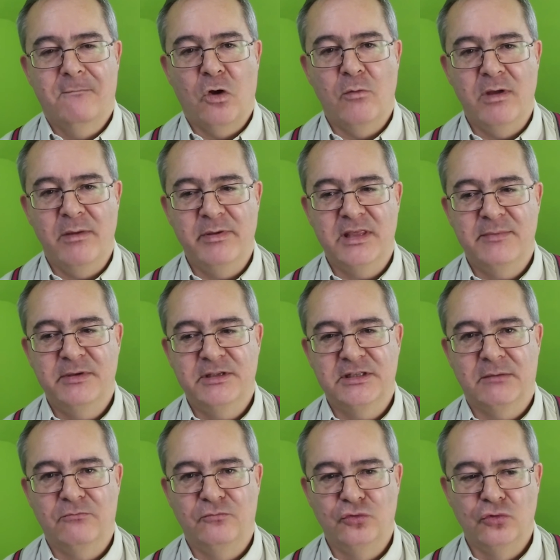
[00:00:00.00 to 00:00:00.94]
Or maybe there'd be
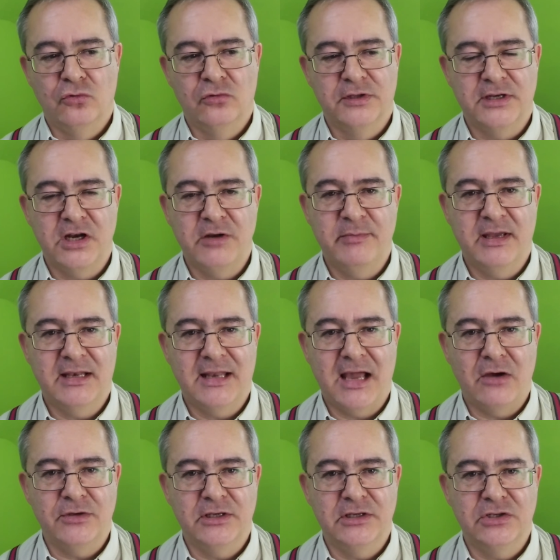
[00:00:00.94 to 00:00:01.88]
some rule they'd only be
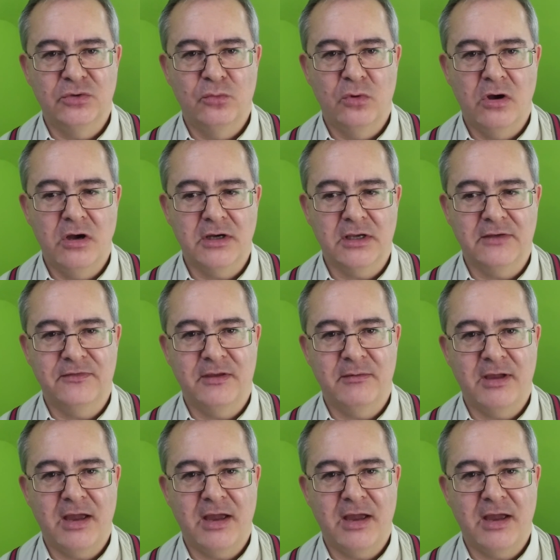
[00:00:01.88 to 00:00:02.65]
allowed into work if they